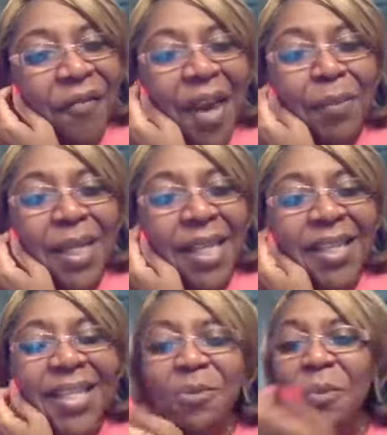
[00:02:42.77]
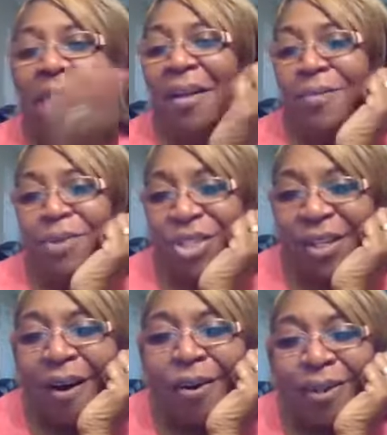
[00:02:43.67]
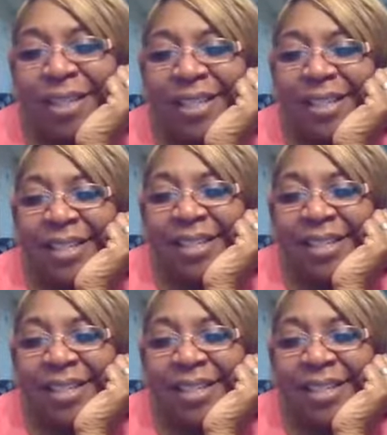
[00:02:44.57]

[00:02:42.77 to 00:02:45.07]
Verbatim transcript: Family, let's welcome Shakola.